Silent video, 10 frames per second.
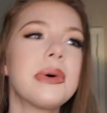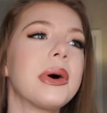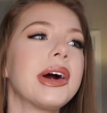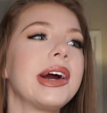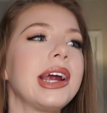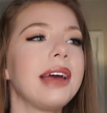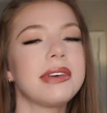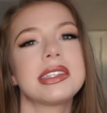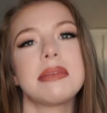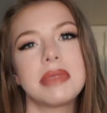or if
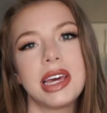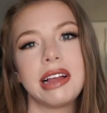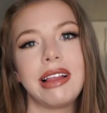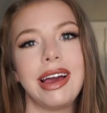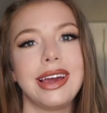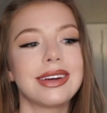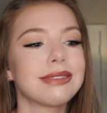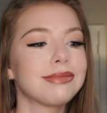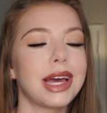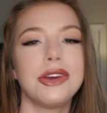it's something
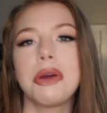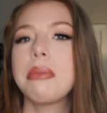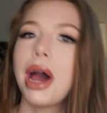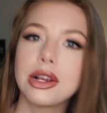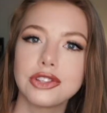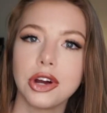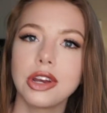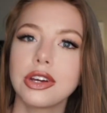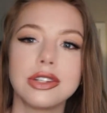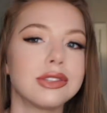like that you can pass
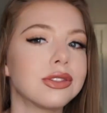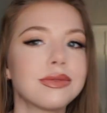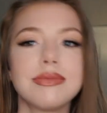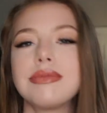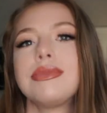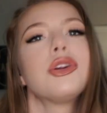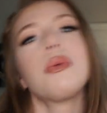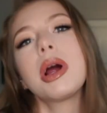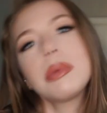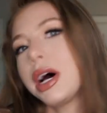on because you
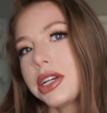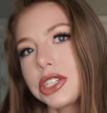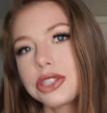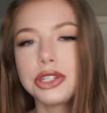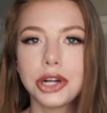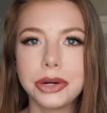don't wear blush, you